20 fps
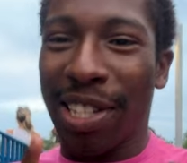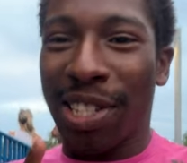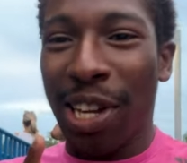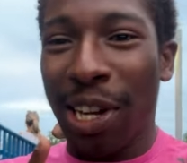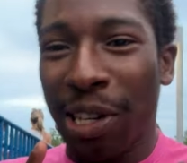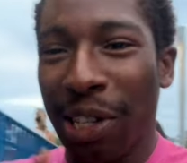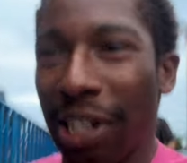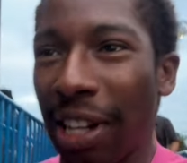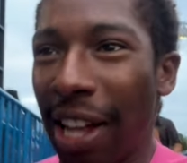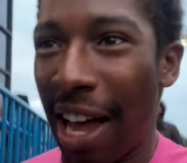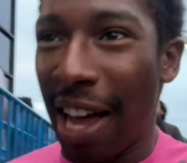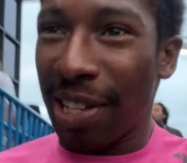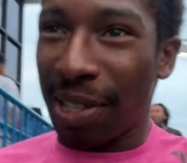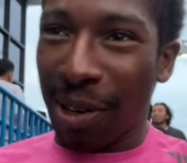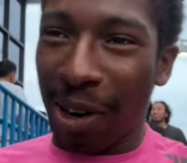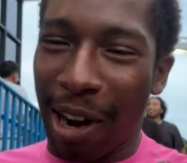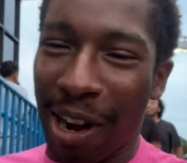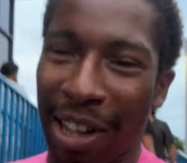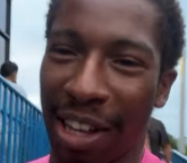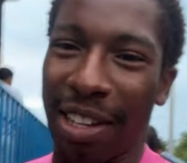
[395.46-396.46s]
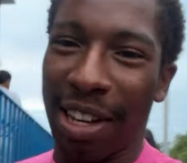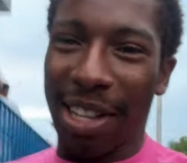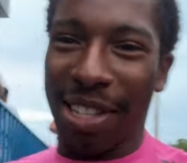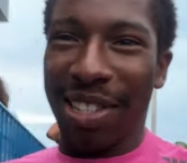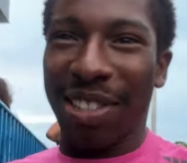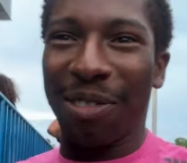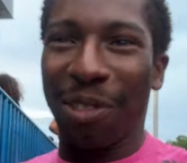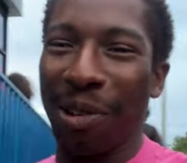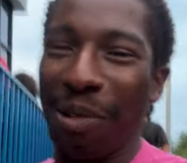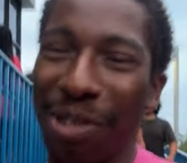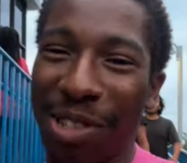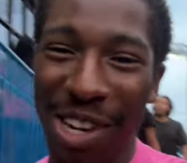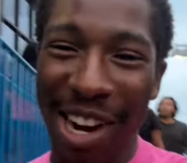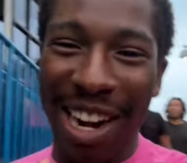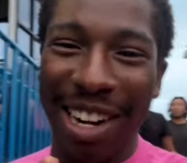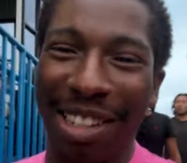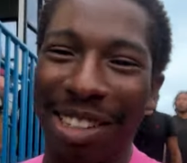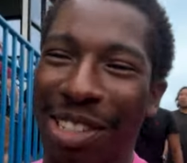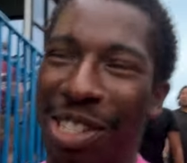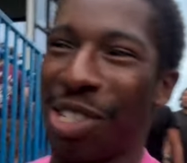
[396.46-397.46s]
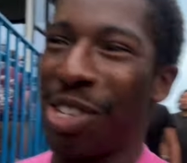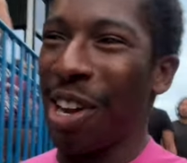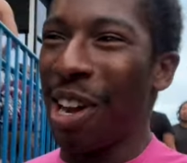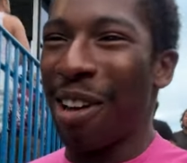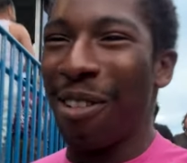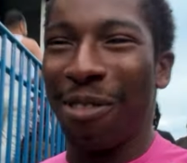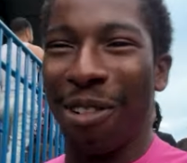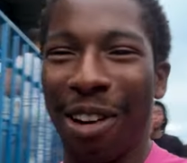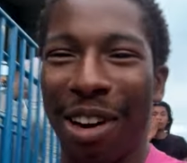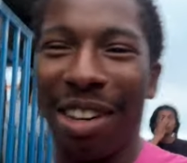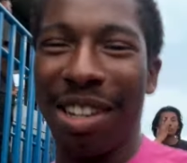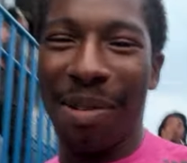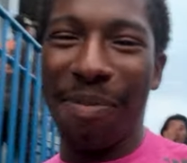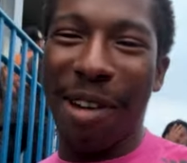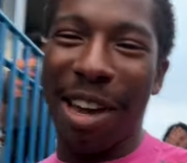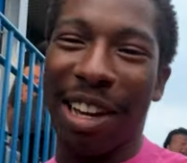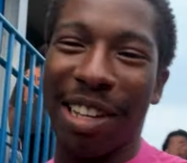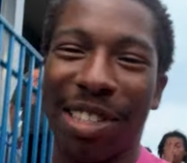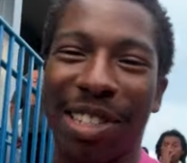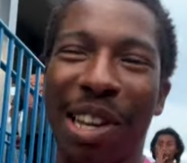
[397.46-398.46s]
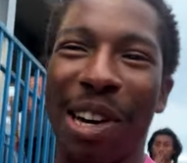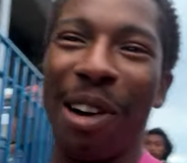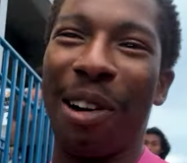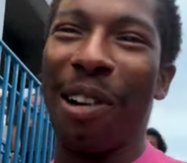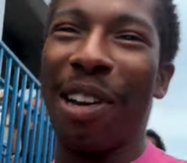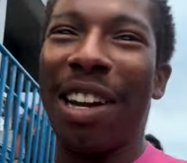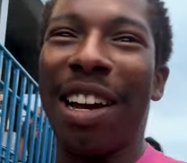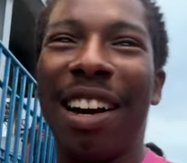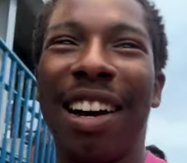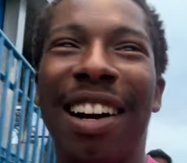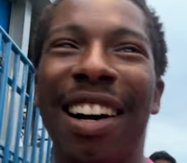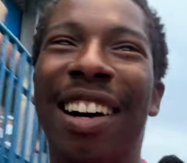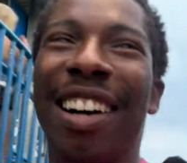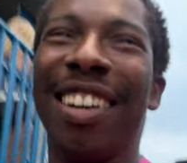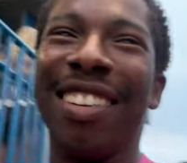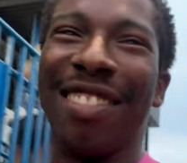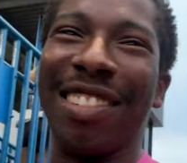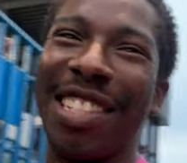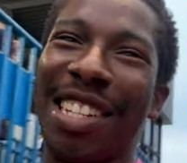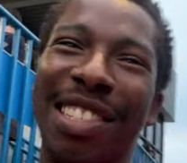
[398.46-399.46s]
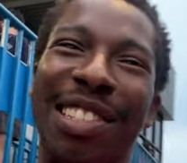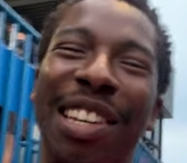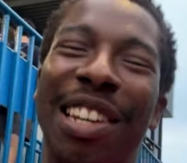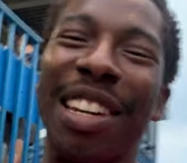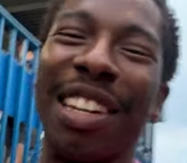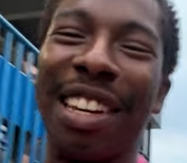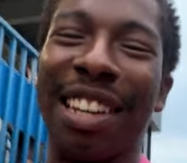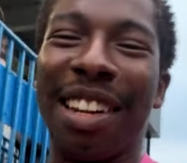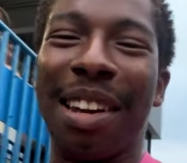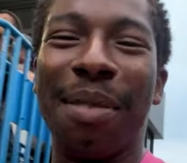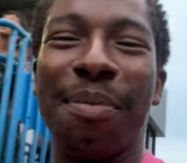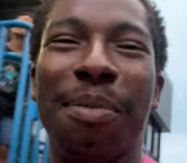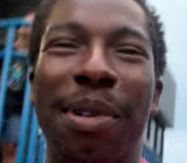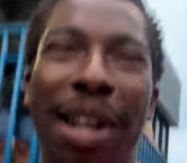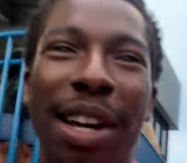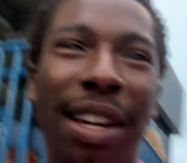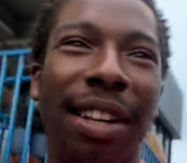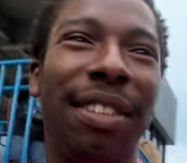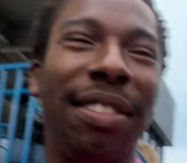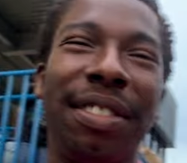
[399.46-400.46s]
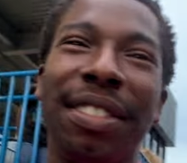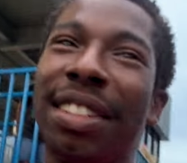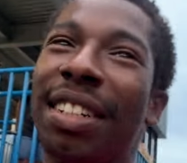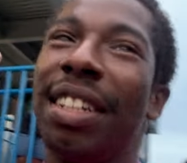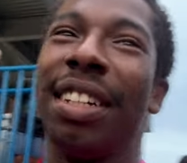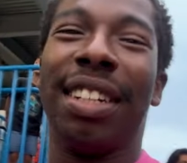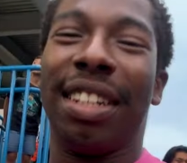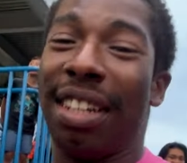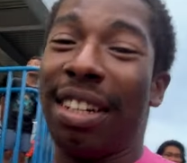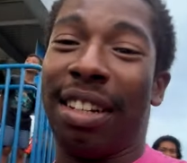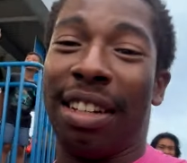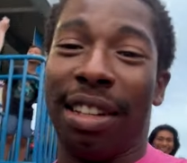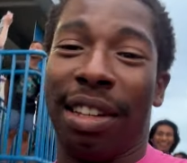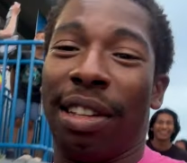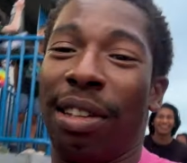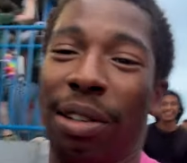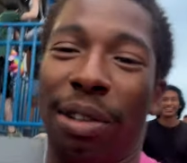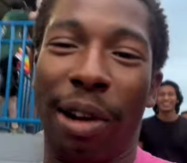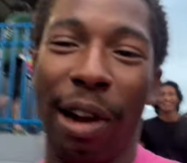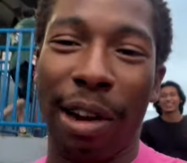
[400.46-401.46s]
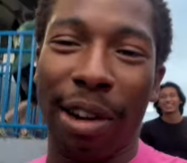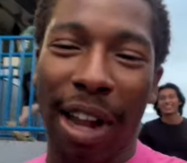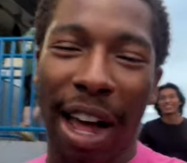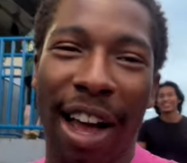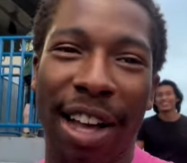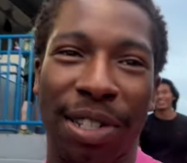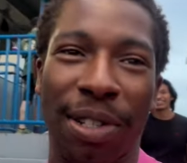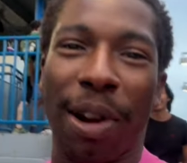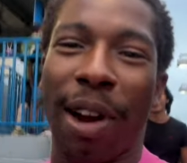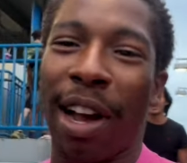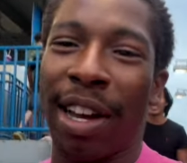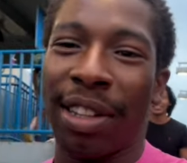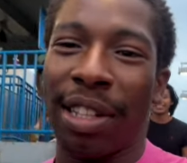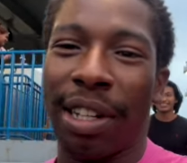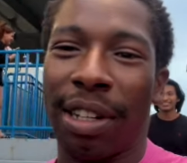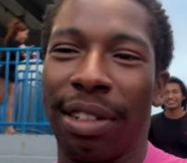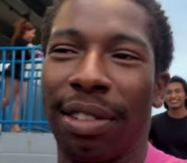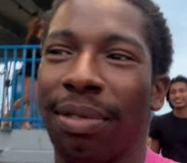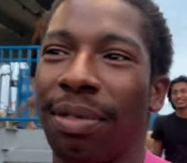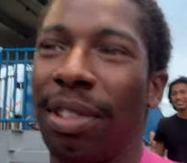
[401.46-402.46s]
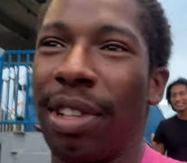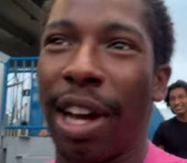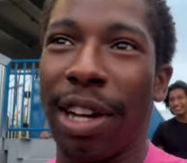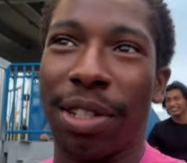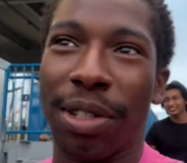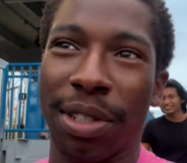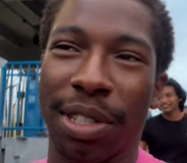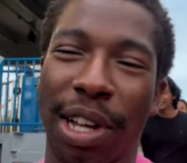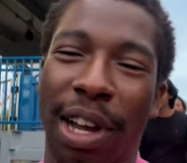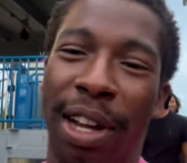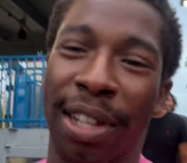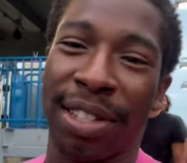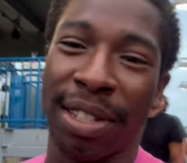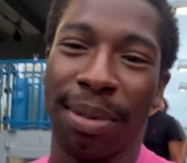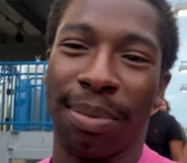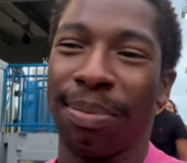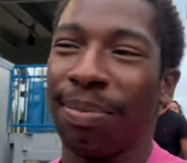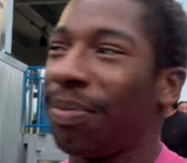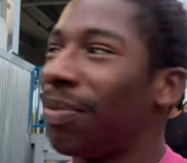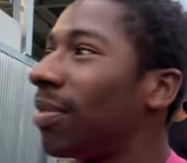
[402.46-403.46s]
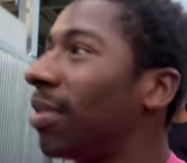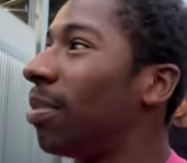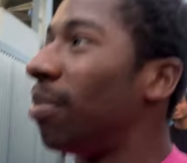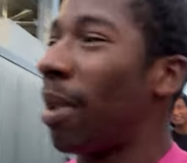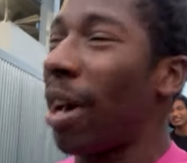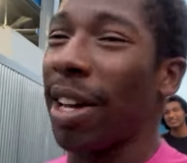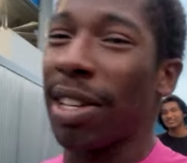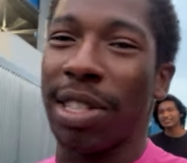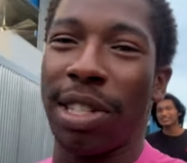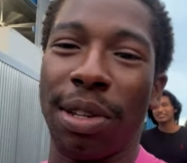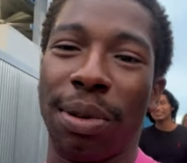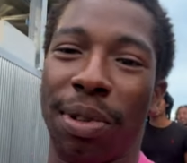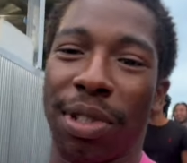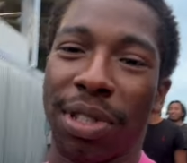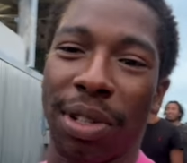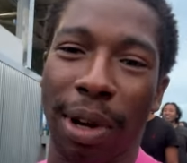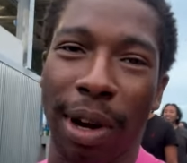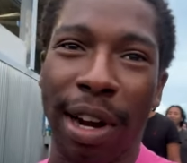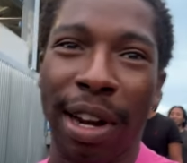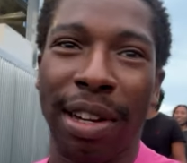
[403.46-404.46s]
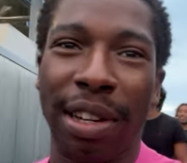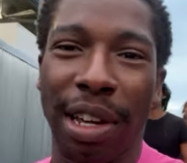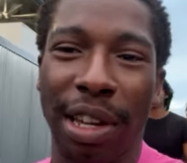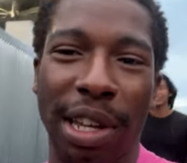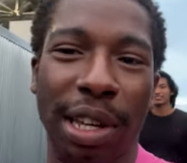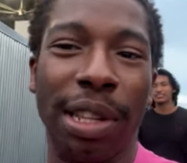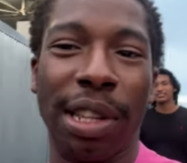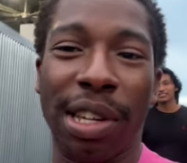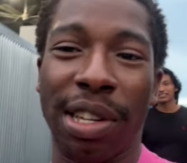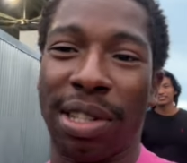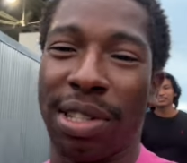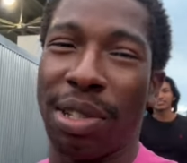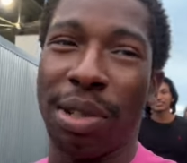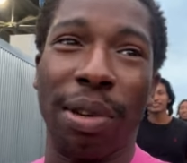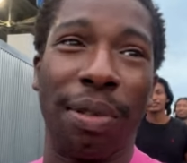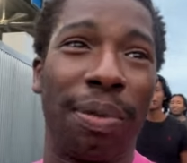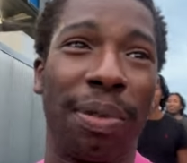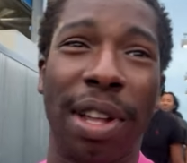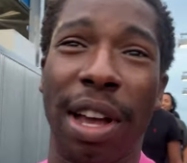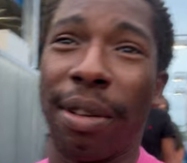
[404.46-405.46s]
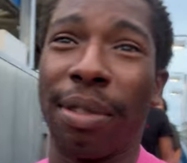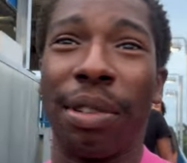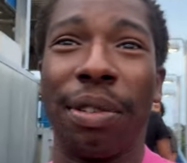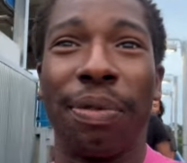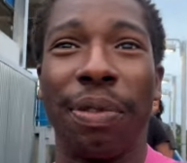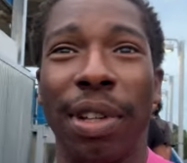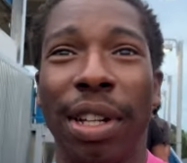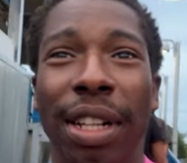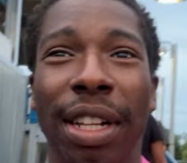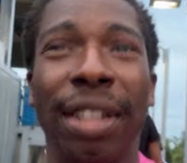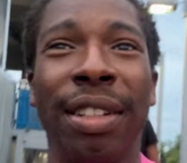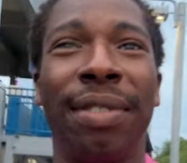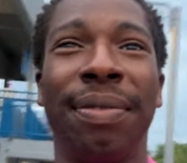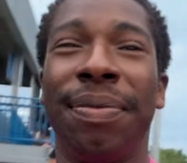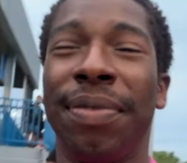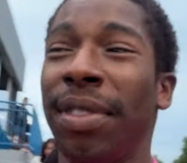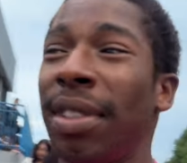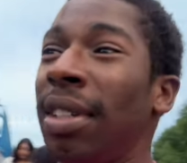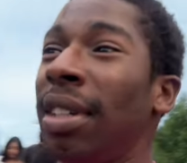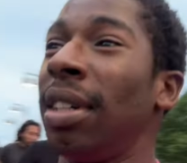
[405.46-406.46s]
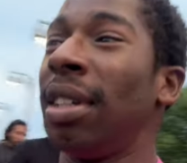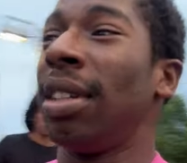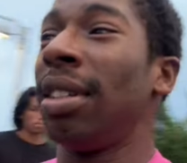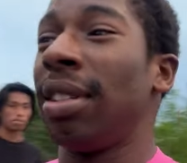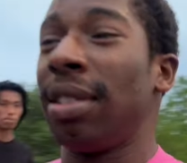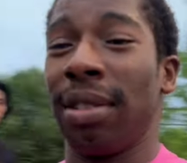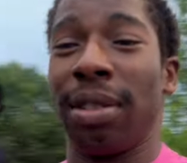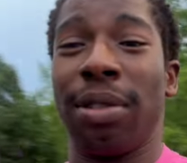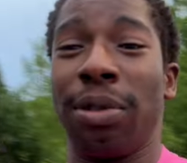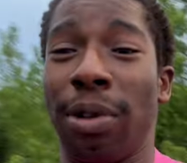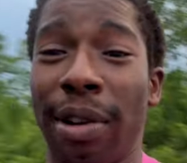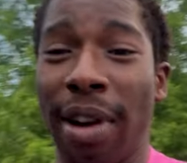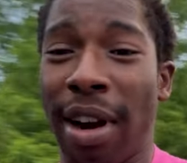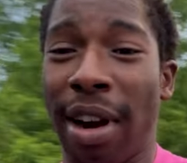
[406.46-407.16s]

second to last ride because we were trying to do the chant where to make us go, and uh, we just couldn't get it. But great last ride though. Nitro's awesome. Backseat was great. The Helix, you could definitely feel it. Great